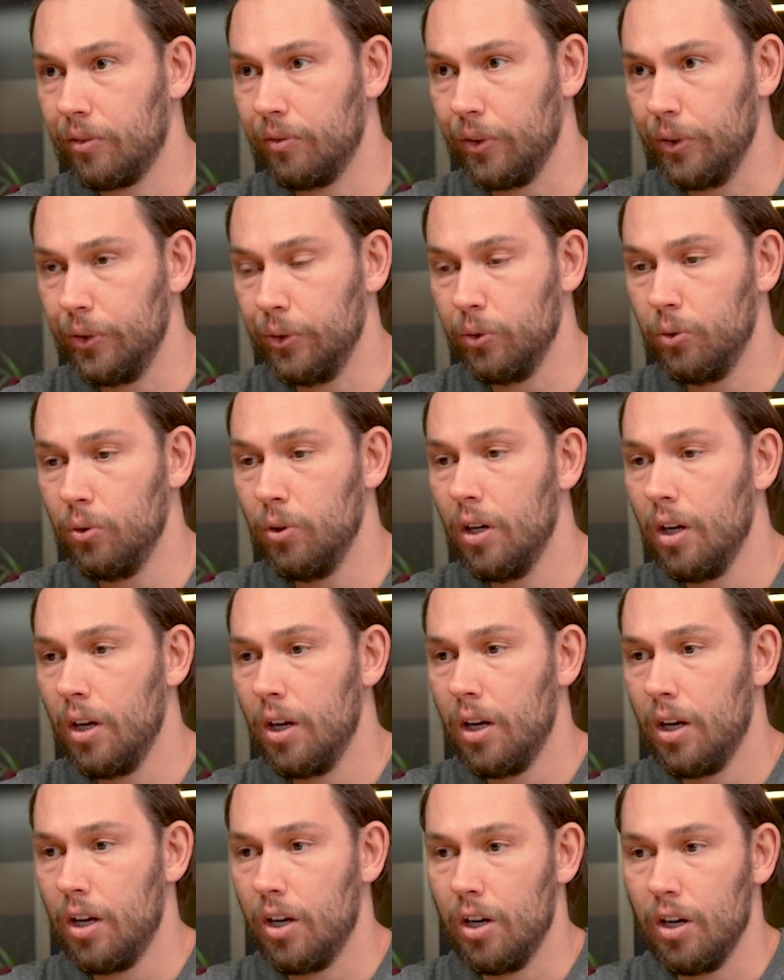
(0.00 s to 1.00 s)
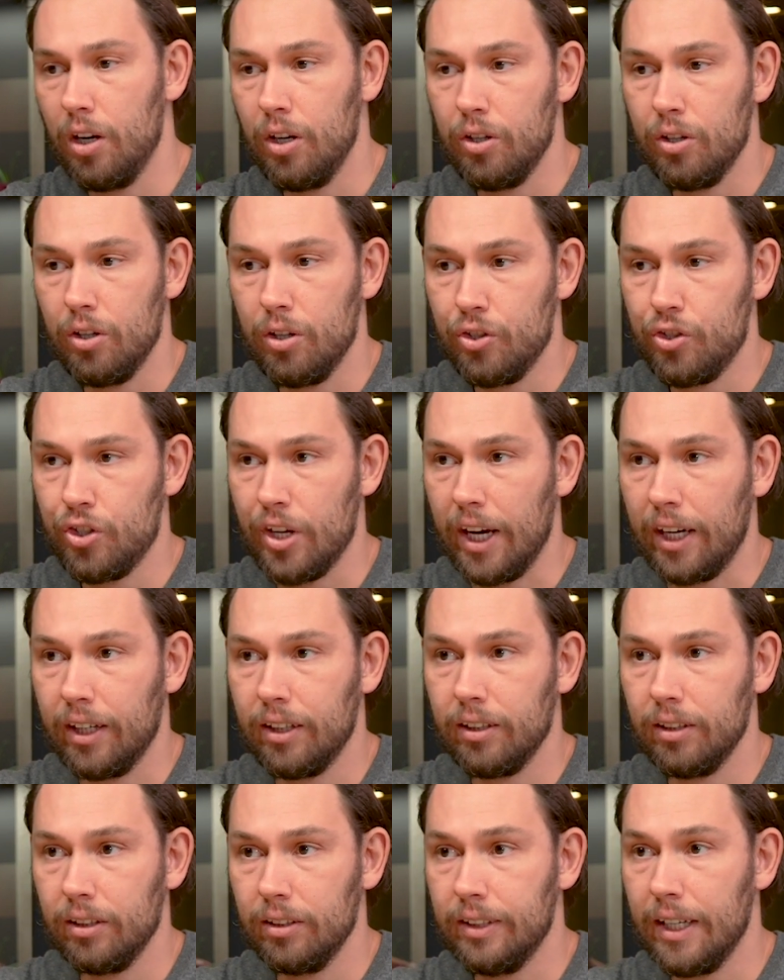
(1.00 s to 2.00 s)
for you, check
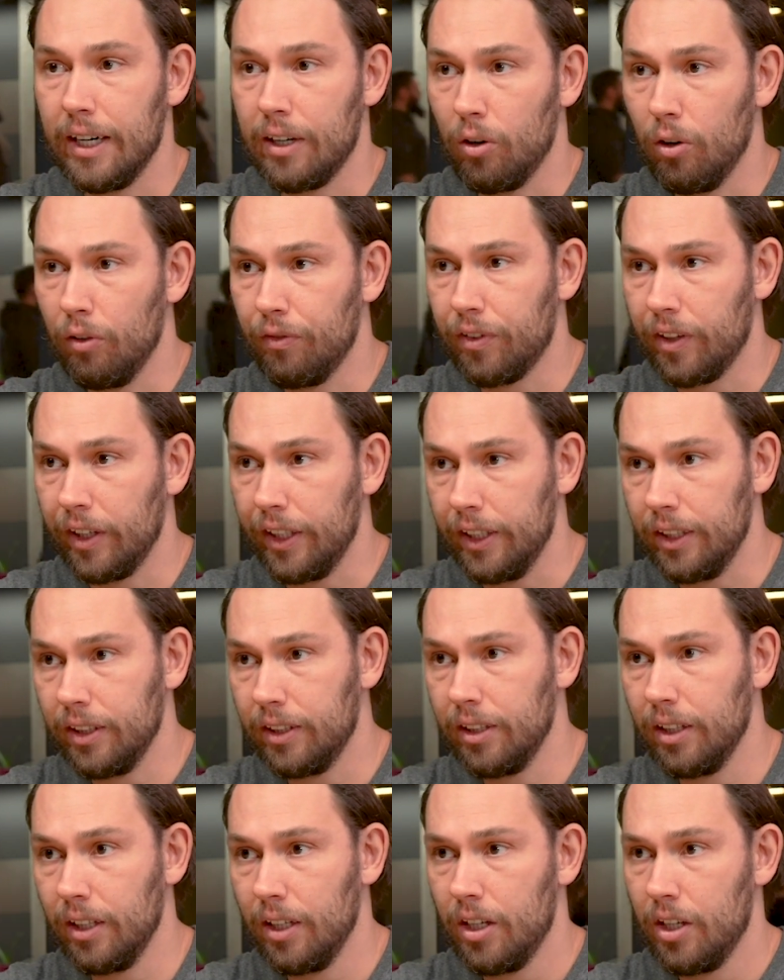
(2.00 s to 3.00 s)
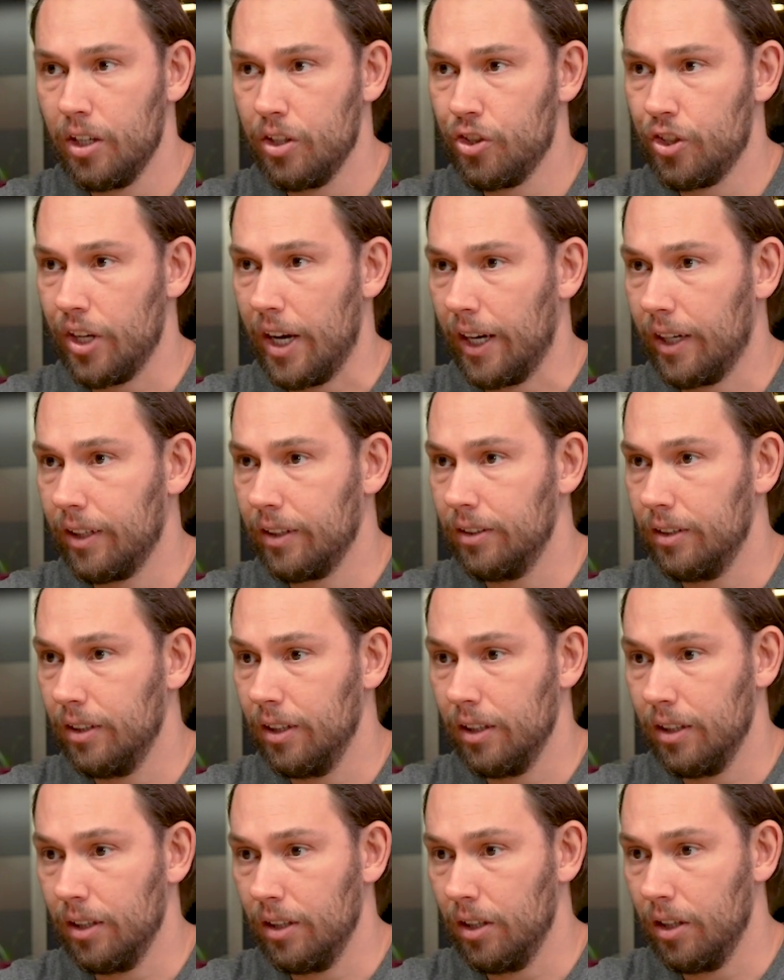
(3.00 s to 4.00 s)
their offering, check
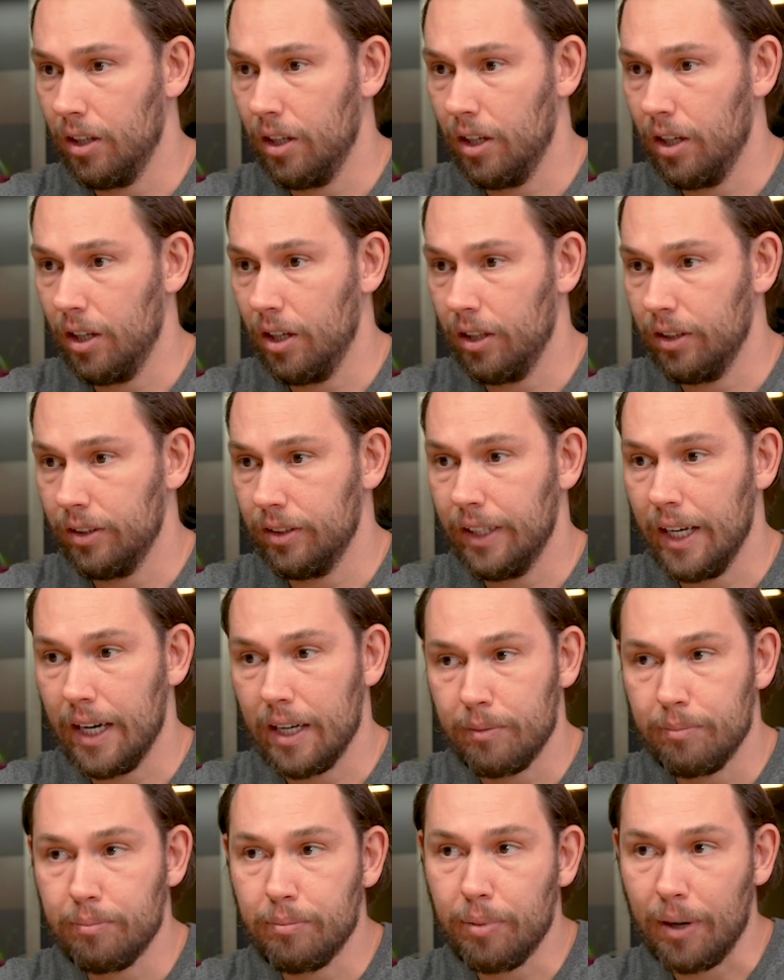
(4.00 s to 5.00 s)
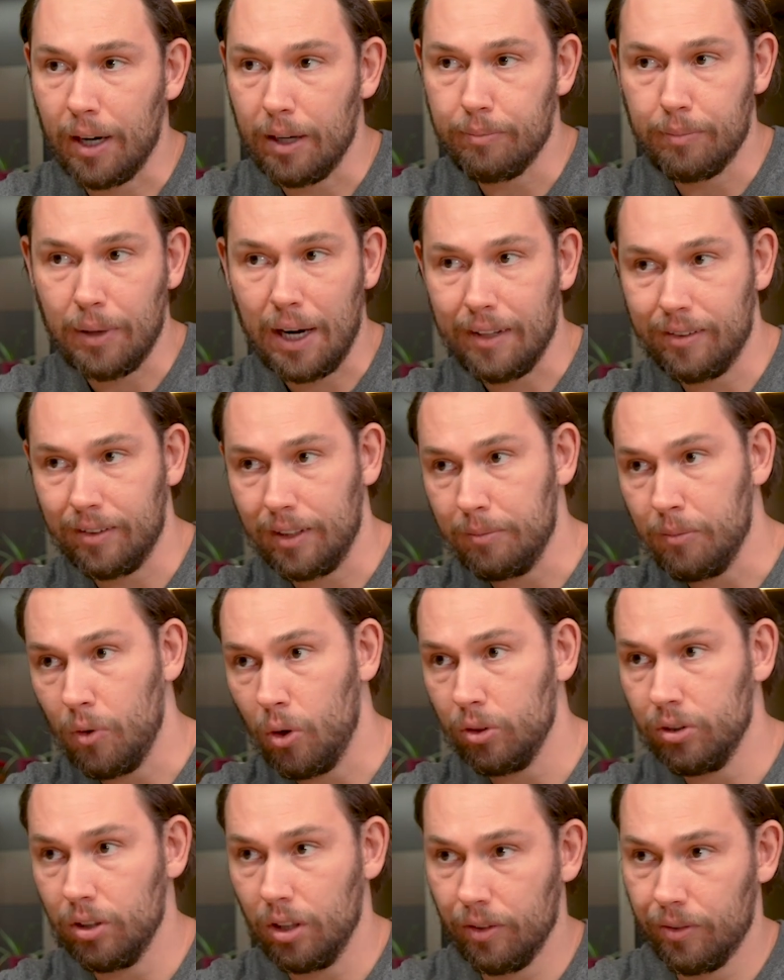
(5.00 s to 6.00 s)
their pricing
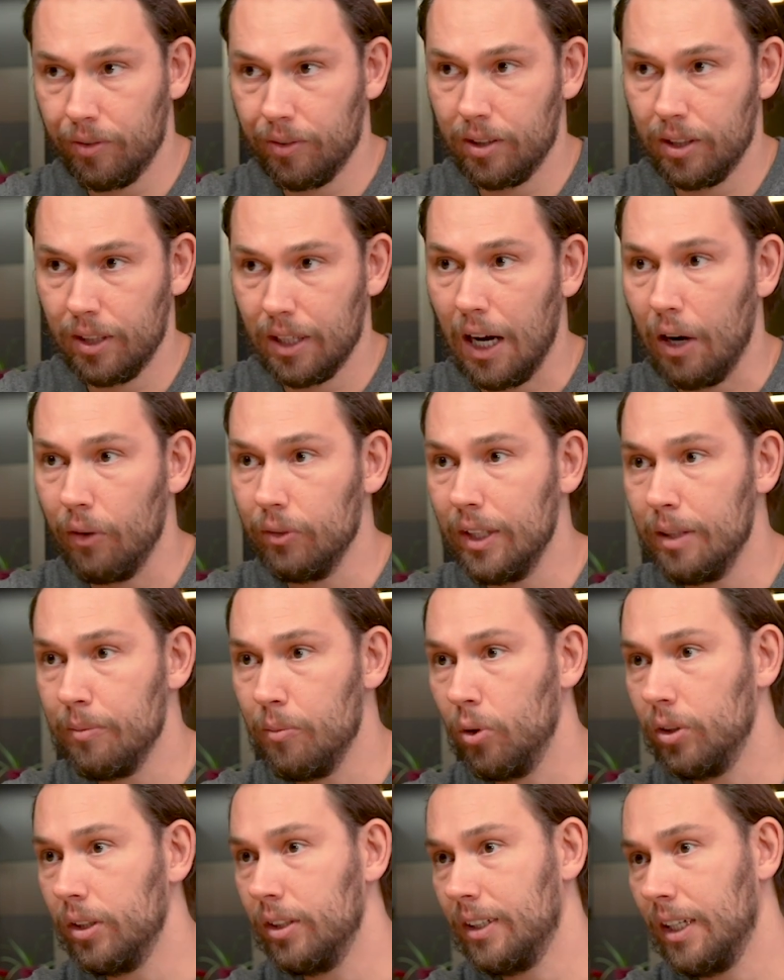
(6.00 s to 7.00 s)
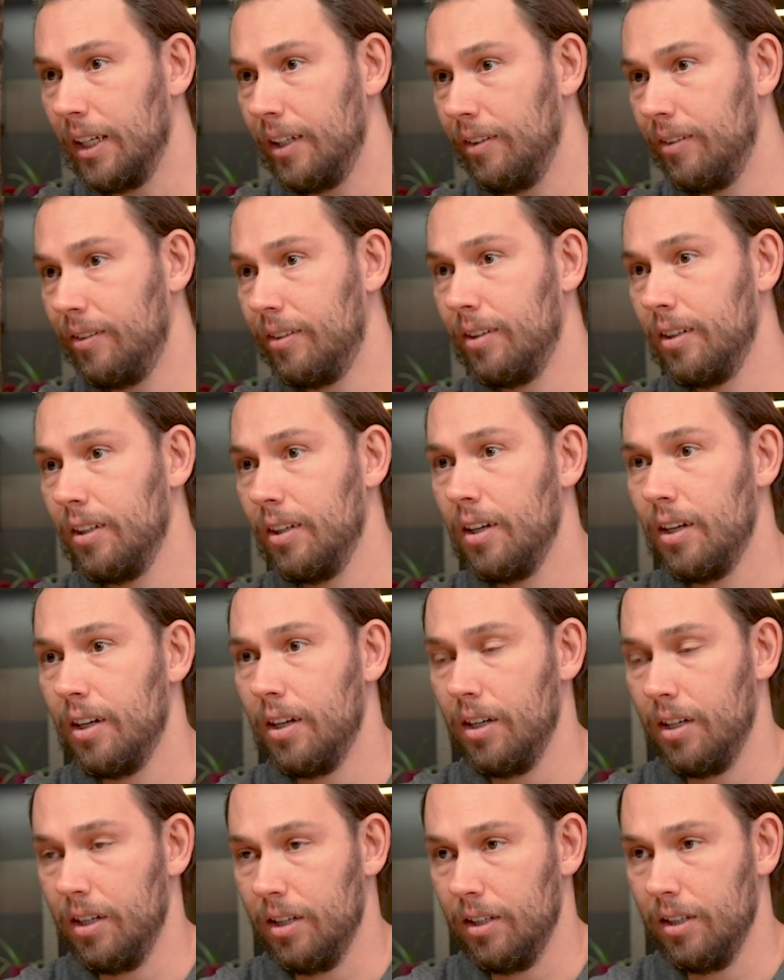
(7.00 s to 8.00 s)
models, how they monetize
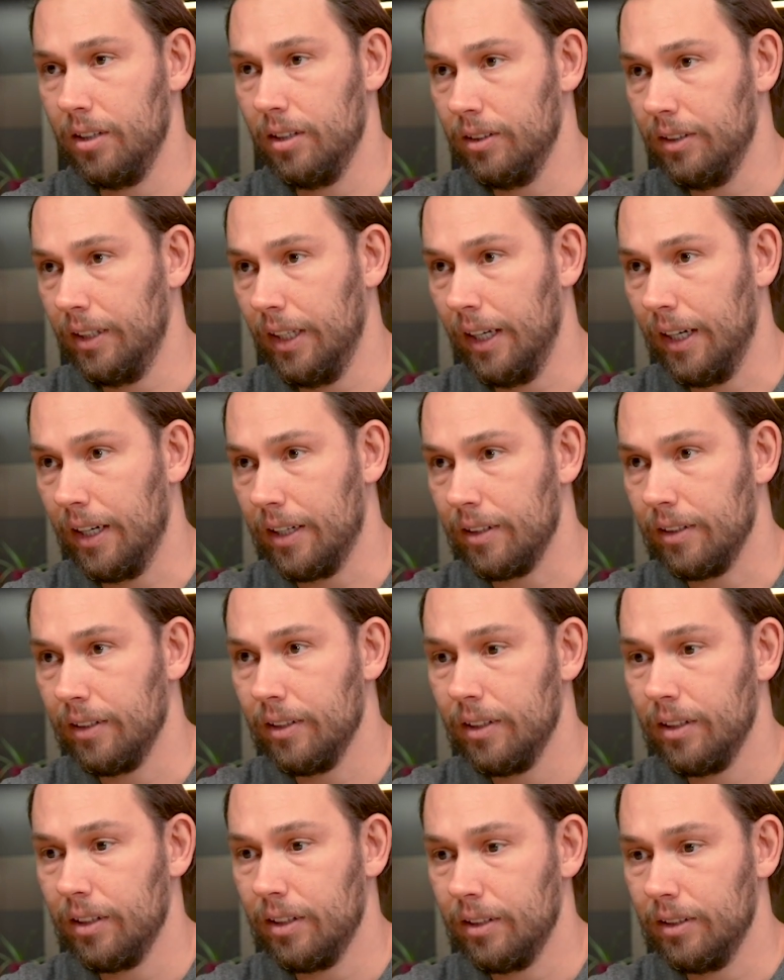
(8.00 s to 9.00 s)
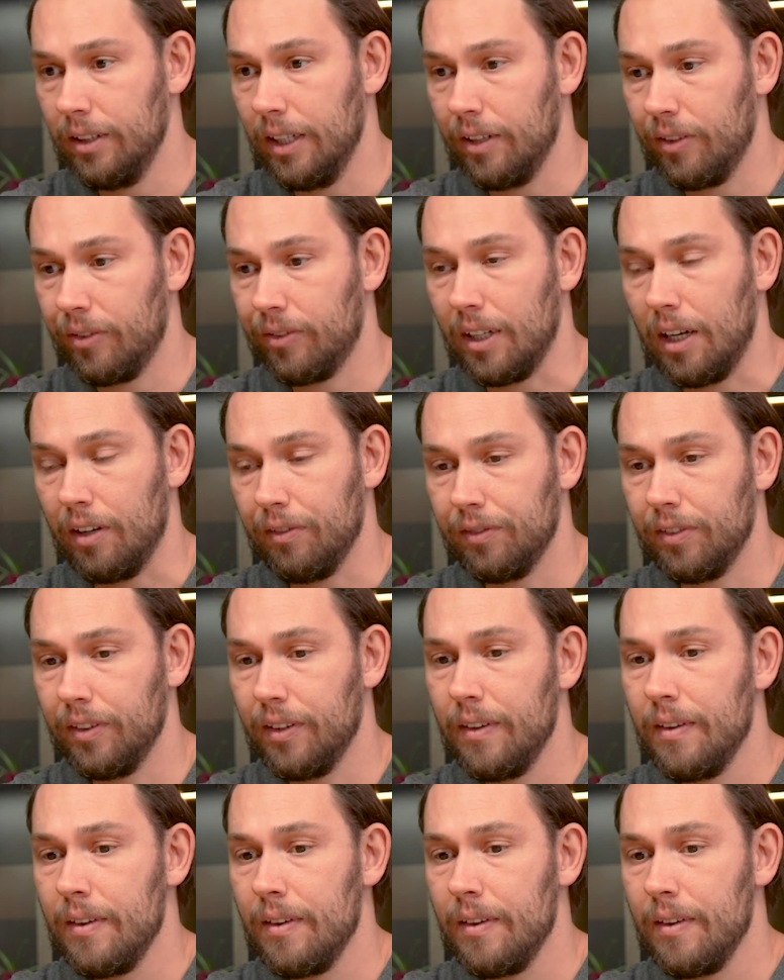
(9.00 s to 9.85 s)
their stuff.